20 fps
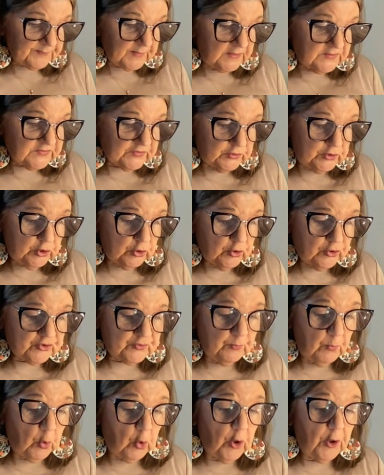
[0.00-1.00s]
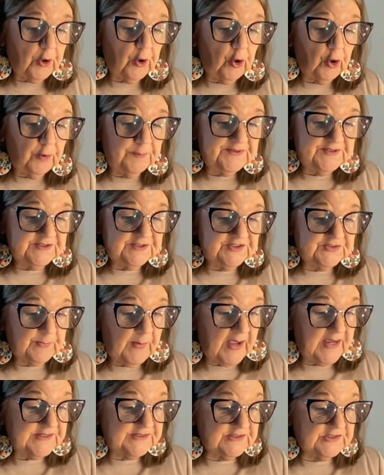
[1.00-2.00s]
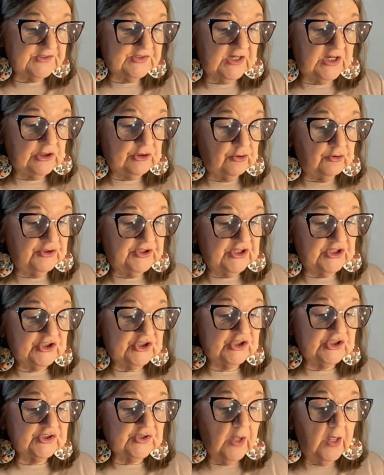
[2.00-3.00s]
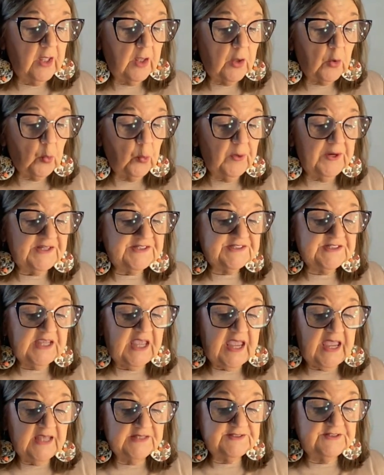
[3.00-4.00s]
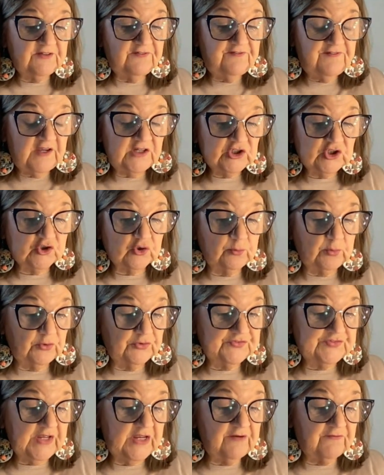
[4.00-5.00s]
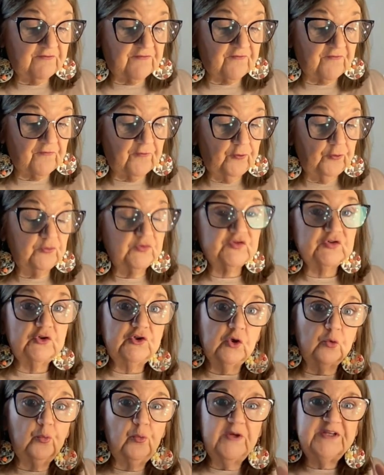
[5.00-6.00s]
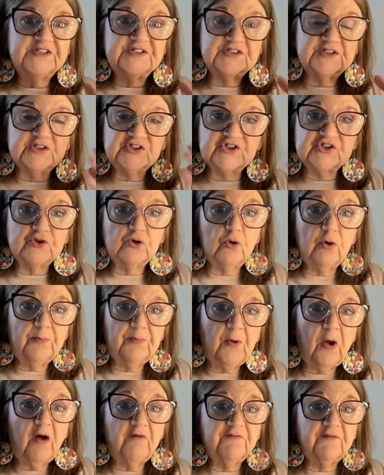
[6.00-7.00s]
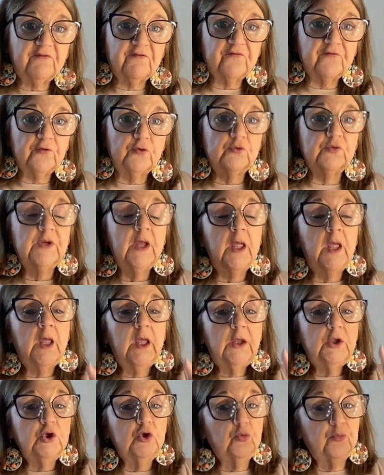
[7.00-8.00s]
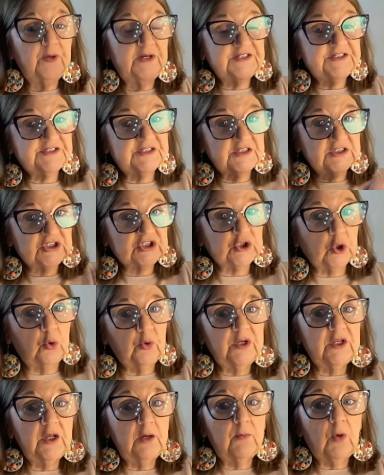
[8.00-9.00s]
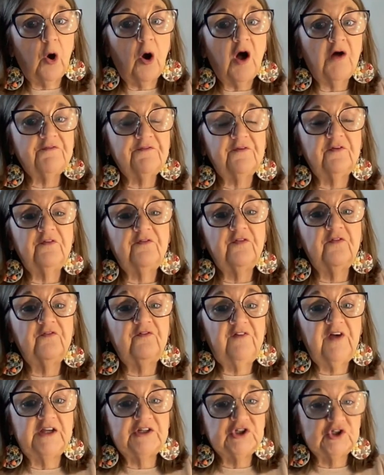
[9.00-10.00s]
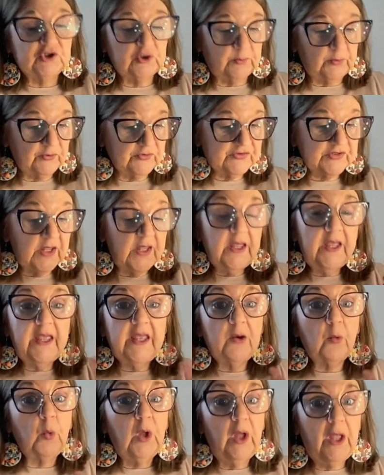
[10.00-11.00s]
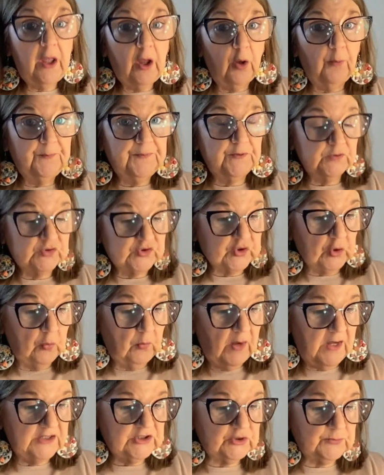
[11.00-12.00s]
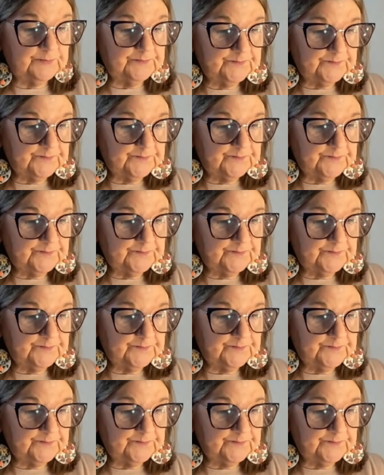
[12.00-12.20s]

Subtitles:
So use more herbs and spices in your dishes. Rinse cans of vegetables and fruit. So you rinse the syrup off of fruit, you rinse the sodium off of vegetables. It will help you so much.